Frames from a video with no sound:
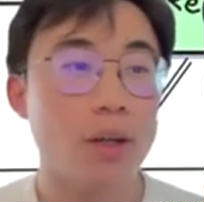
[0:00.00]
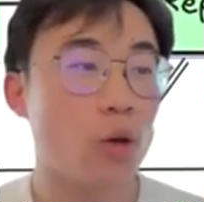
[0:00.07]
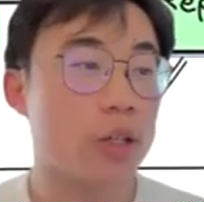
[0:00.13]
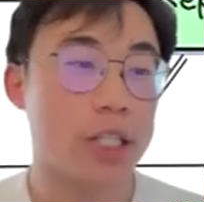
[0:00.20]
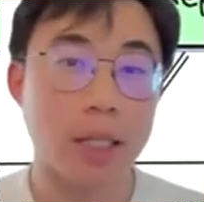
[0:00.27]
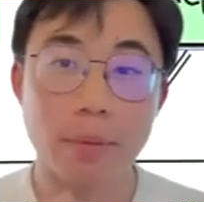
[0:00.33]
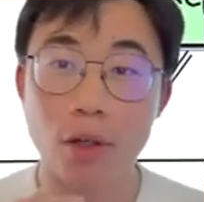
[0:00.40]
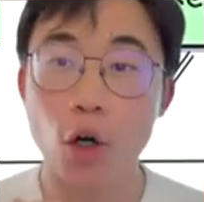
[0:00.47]
or
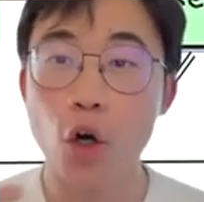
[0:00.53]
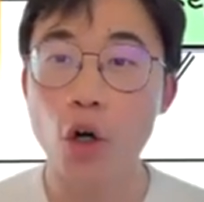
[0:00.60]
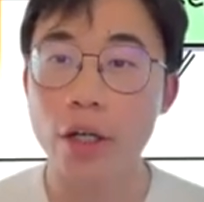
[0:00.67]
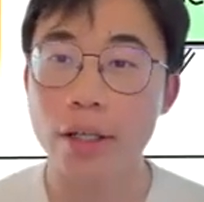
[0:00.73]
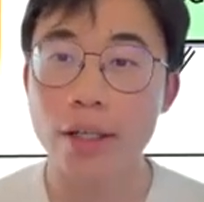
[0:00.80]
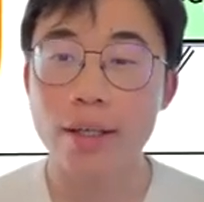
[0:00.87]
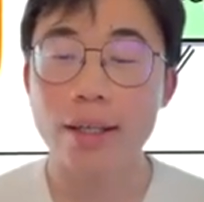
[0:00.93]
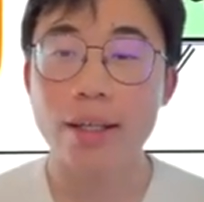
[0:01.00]
set up a
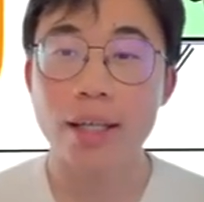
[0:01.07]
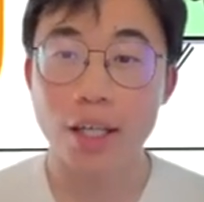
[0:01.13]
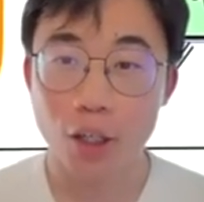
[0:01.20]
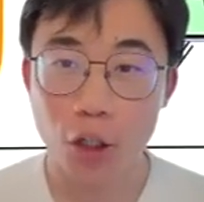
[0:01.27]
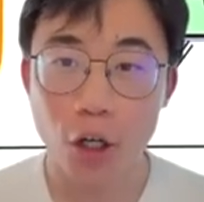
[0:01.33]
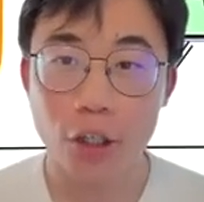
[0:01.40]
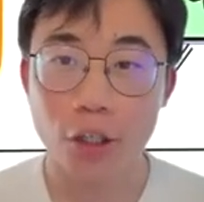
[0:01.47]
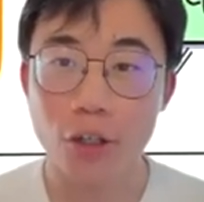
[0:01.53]
hook in
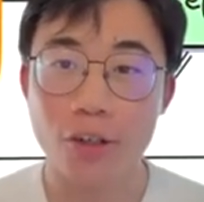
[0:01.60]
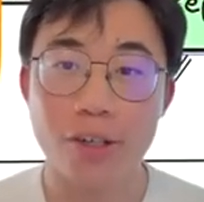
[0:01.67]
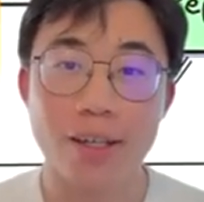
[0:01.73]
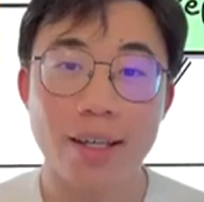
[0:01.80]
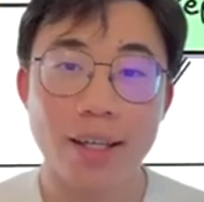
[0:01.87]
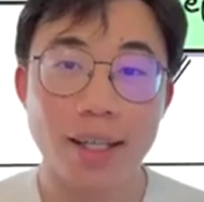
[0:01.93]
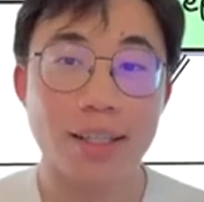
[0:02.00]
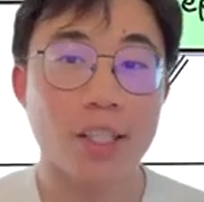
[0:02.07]
Claude Code
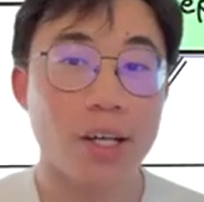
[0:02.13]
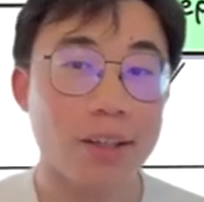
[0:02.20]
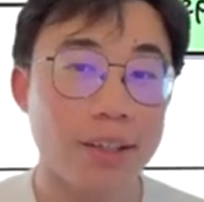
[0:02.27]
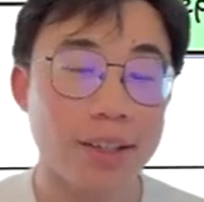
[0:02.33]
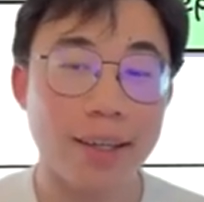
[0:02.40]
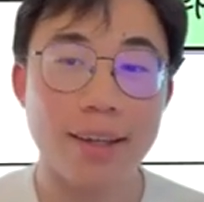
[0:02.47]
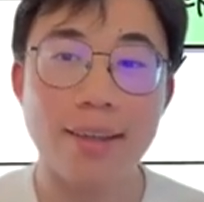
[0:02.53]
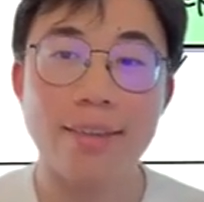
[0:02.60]
and
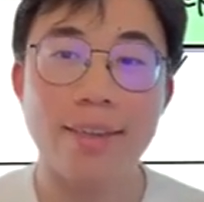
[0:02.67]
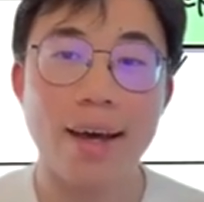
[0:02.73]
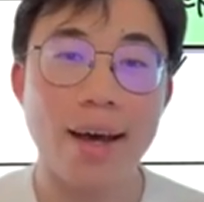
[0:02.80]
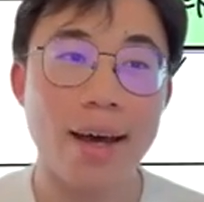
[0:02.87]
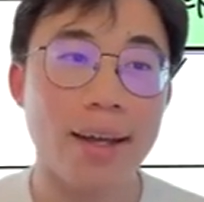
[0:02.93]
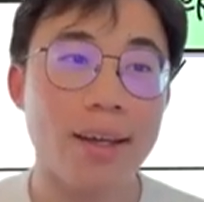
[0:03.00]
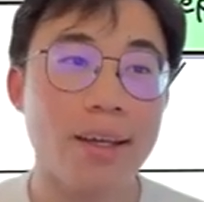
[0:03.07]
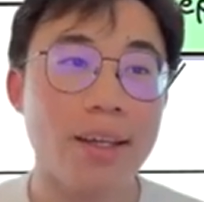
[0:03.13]
telling it
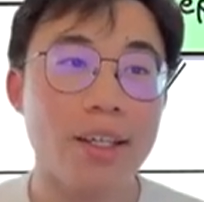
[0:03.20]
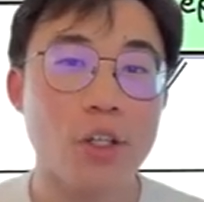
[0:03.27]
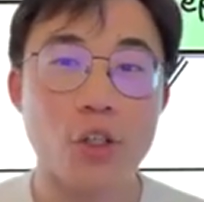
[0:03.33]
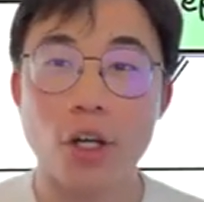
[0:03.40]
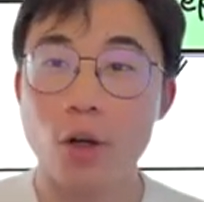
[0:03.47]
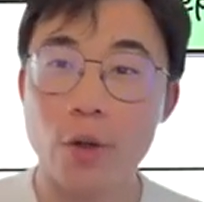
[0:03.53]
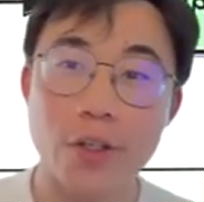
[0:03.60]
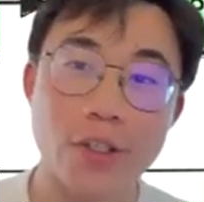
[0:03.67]
that you
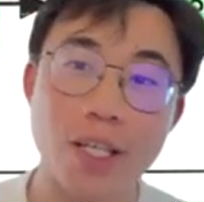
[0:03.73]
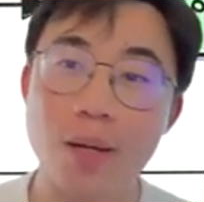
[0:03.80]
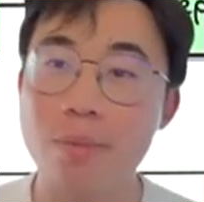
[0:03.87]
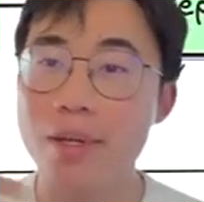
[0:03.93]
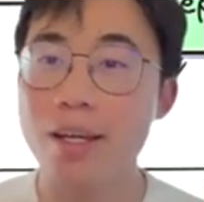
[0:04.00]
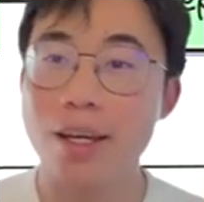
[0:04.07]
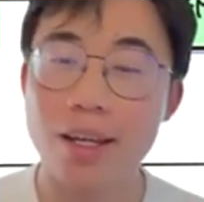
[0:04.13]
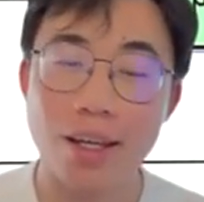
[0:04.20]
should always send
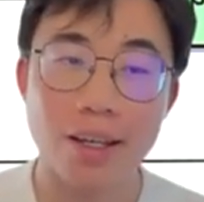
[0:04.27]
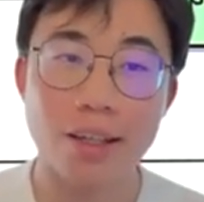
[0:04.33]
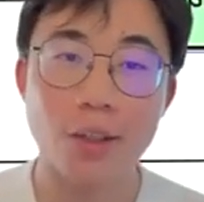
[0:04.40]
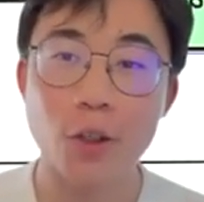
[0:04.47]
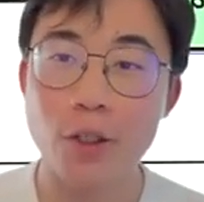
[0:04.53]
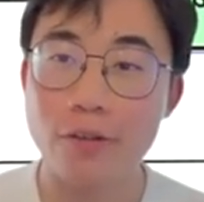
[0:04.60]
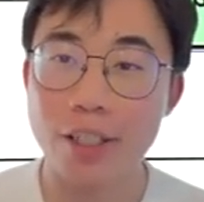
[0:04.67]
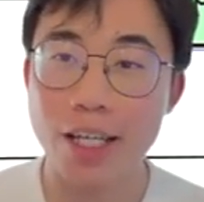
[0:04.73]
me a
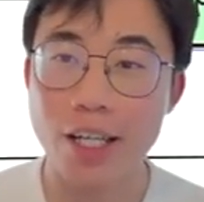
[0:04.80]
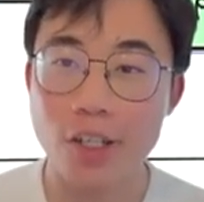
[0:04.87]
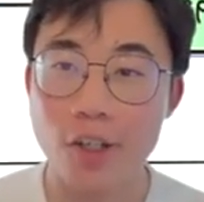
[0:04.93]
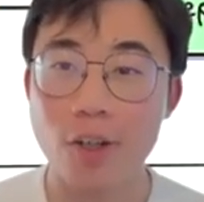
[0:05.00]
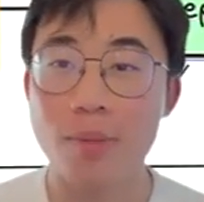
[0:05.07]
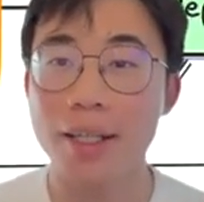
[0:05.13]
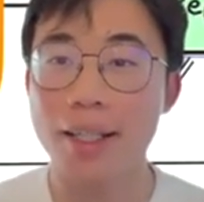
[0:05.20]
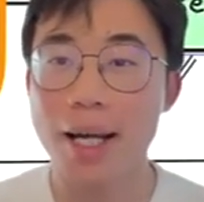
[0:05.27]
notification
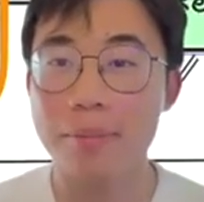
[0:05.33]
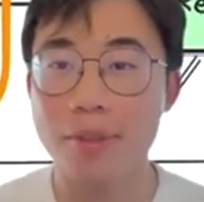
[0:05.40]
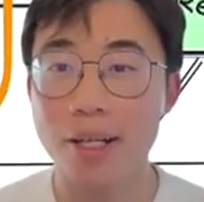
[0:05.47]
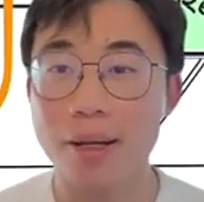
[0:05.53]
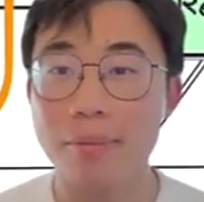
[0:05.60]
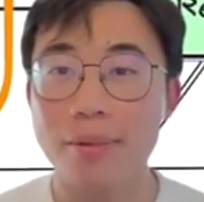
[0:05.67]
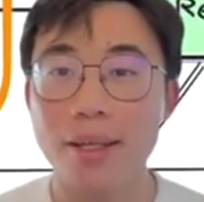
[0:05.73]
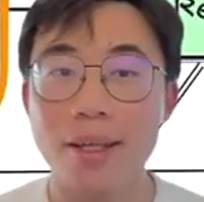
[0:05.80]
on my
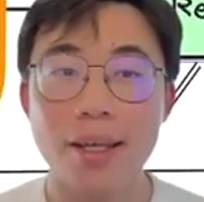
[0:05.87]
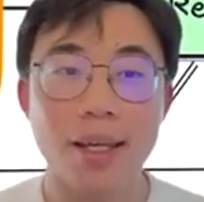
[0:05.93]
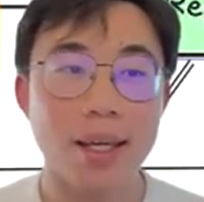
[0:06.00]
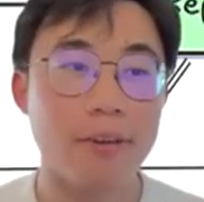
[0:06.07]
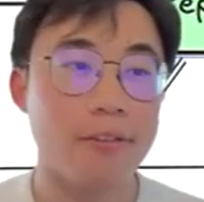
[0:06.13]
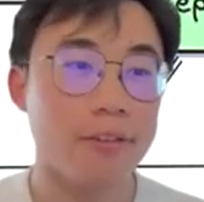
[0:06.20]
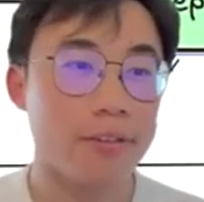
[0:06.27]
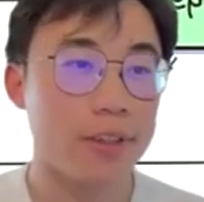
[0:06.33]
laptop
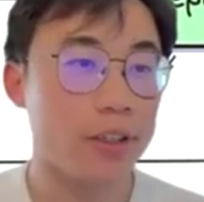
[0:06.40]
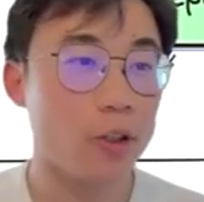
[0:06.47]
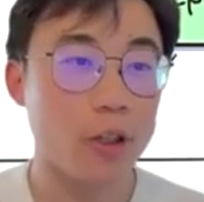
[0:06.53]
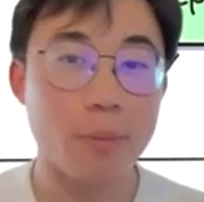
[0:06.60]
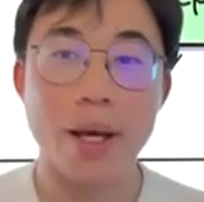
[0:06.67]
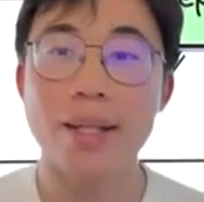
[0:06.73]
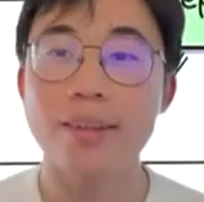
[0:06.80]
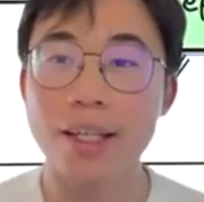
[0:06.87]
if you are
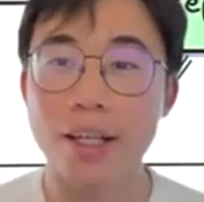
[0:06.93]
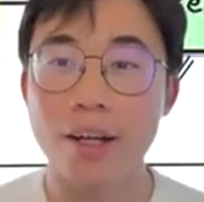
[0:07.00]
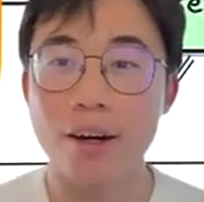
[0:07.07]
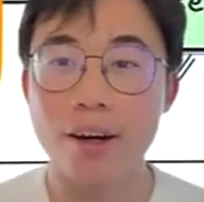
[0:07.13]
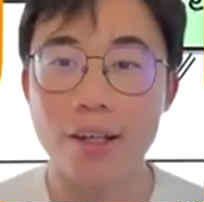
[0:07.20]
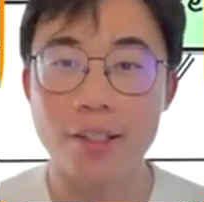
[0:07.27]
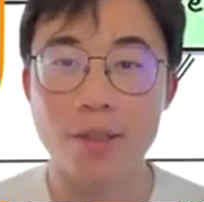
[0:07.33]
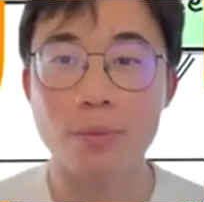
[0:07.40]
pending
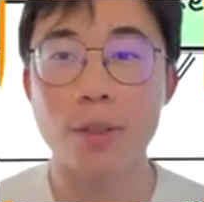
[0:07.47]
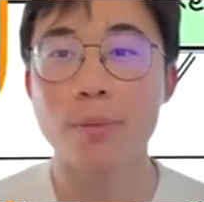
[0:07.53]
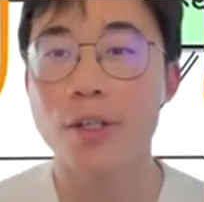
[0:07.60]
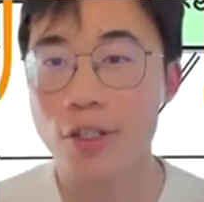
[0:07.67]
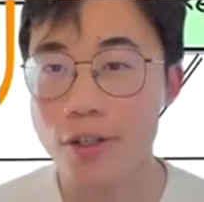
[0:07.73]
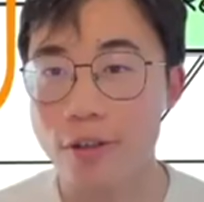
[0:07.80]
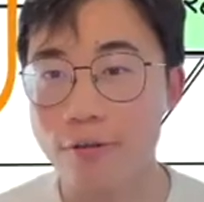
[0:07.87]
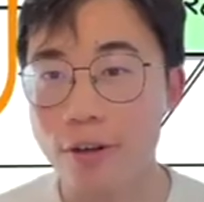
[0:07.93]
on some
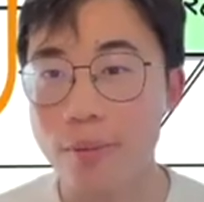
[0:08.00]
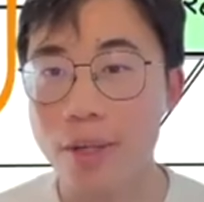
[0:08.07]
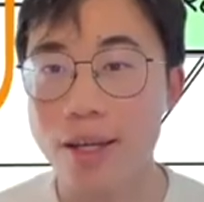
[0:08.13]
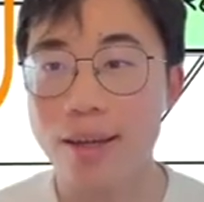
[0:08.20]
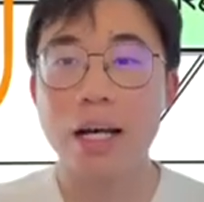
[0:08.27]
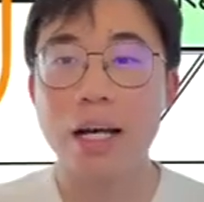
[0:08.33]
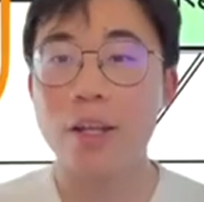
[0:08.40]
permissions from me.